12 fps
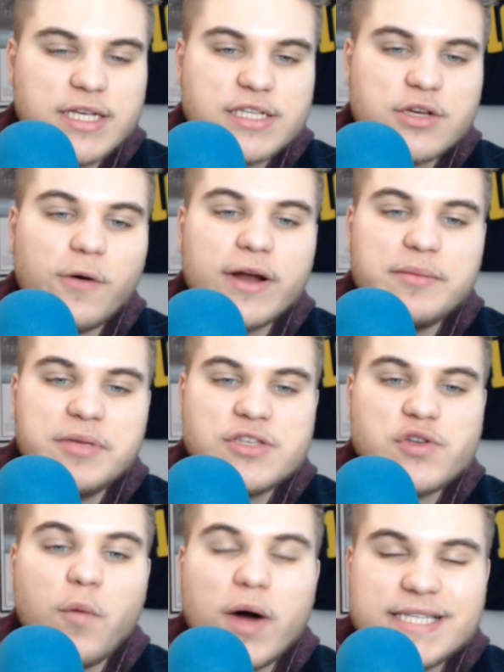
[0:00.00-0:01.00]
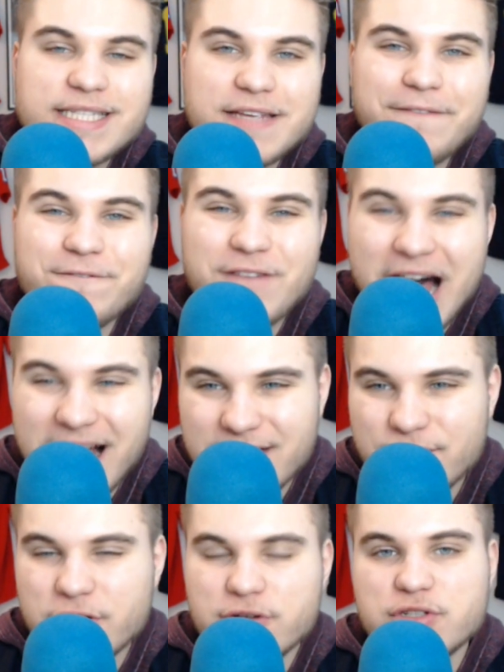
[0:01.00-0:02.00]
He's going to be
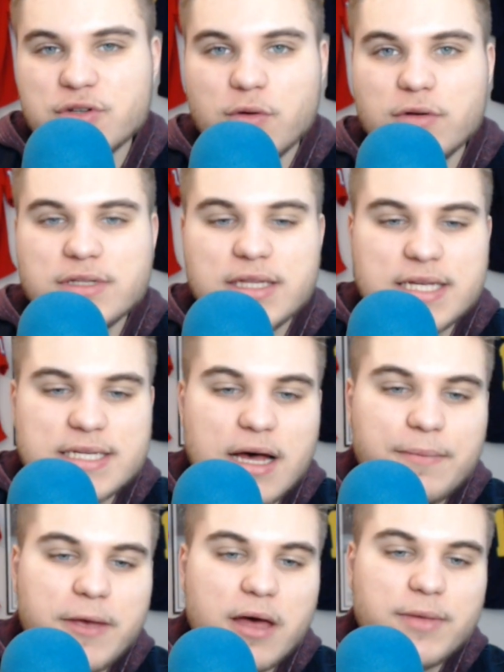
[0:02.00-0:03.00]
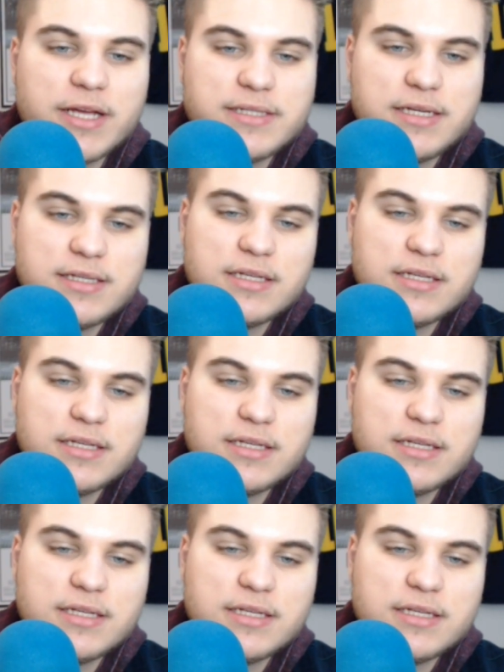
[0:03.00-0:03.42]
25 years old this upcoming season.